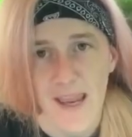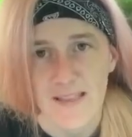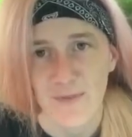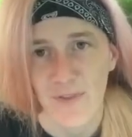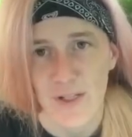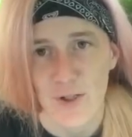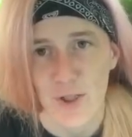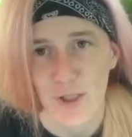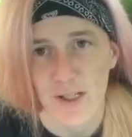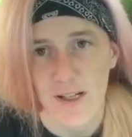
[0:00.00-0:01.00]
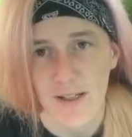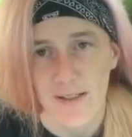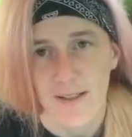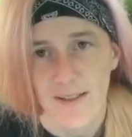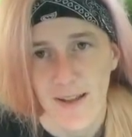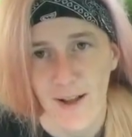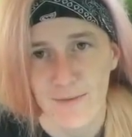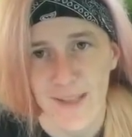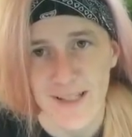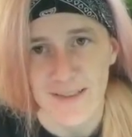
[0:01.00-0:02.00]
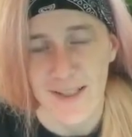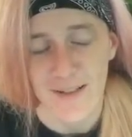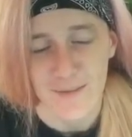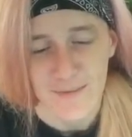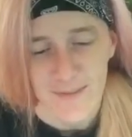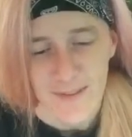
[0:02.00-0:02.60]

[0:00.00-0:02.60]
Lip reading: Ace Ventura? I don't think so.